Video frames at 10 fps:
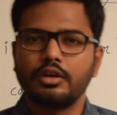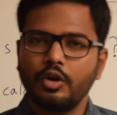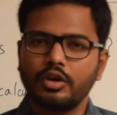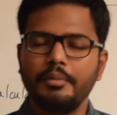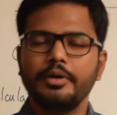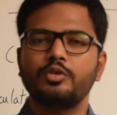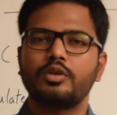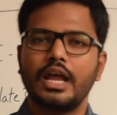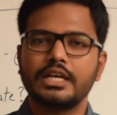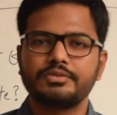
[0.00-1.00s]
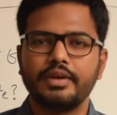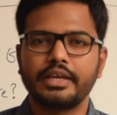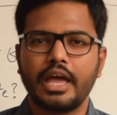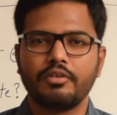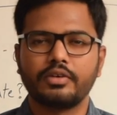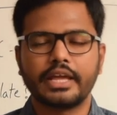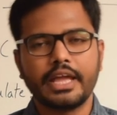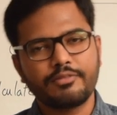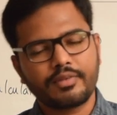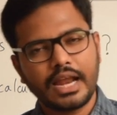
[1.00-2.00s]
Now coming to class 5 cavity,
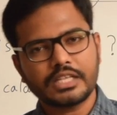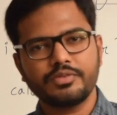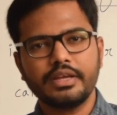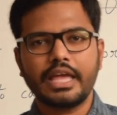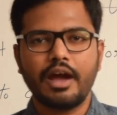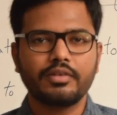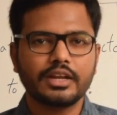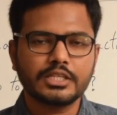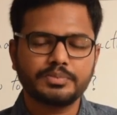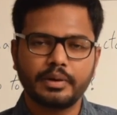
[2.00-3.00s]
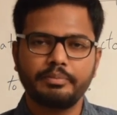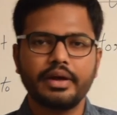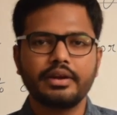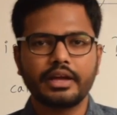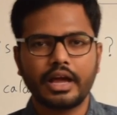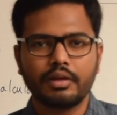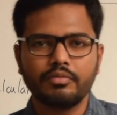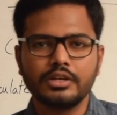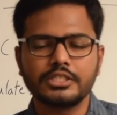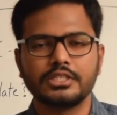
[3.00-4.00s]
if class 5 cavity is prepared in a
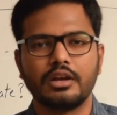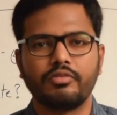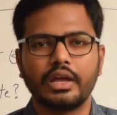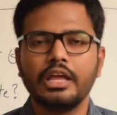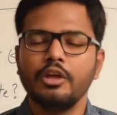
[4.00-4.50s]
conventional way,